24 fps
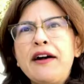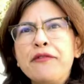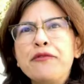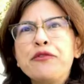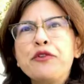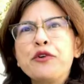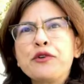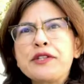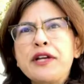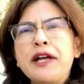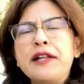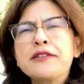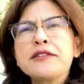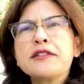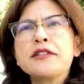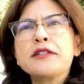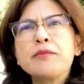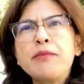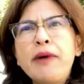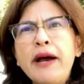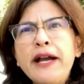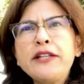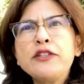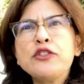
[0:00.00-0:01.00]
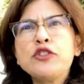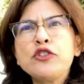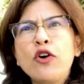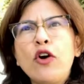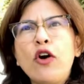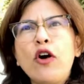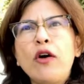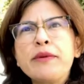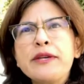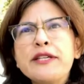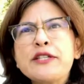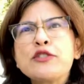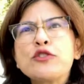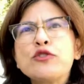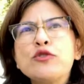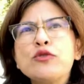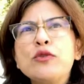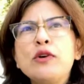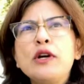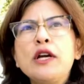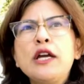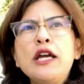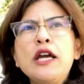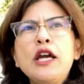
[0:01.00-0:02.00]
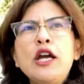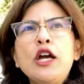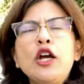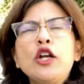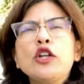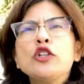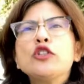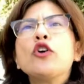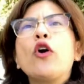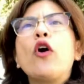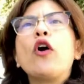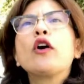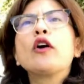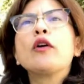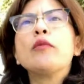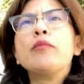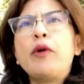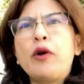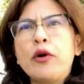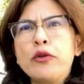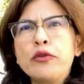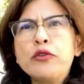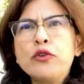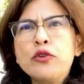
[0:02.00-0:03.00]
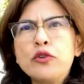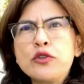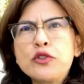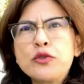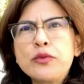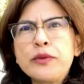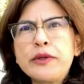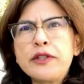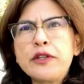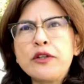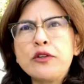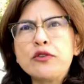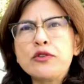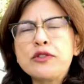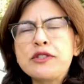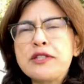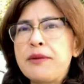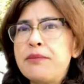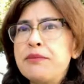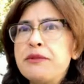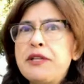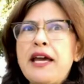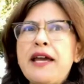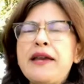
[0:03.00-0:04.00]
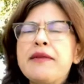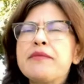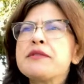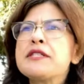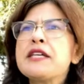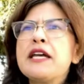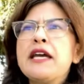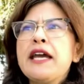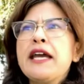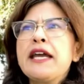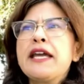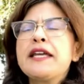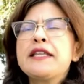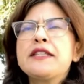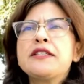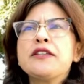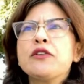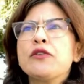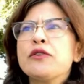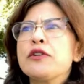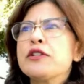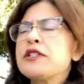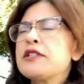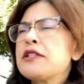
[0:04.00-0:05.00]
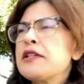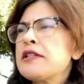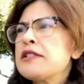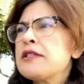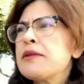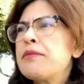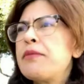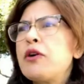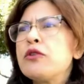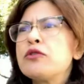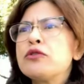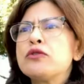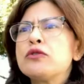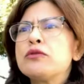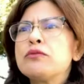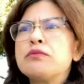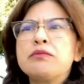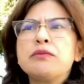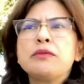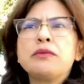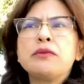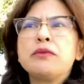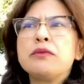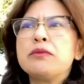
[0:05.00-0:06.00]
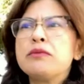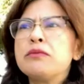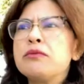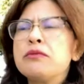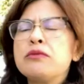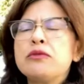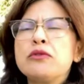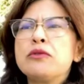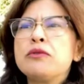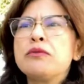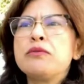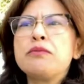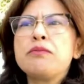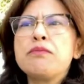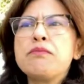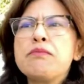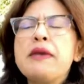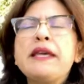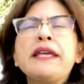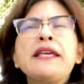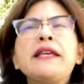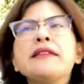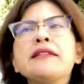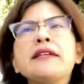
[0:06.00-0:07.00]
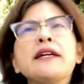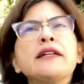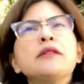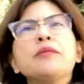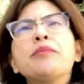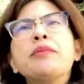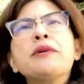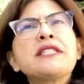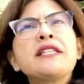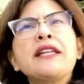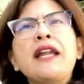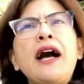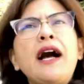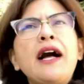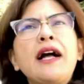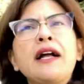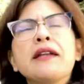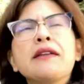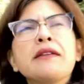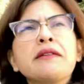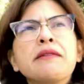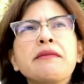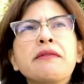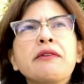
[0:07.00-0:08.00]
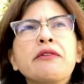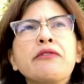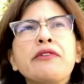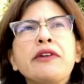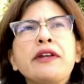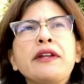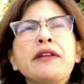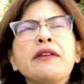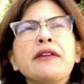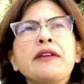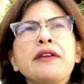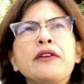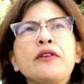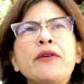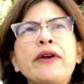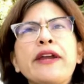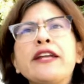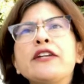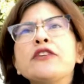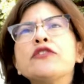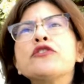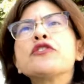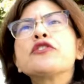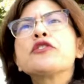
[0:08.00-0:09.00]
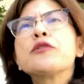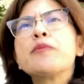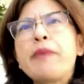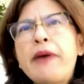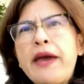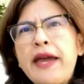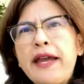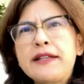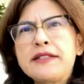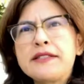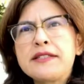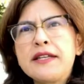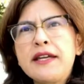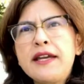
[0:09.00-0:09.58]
those answers. My job is to talk about those with you. Sometimes it's about making the other person introspect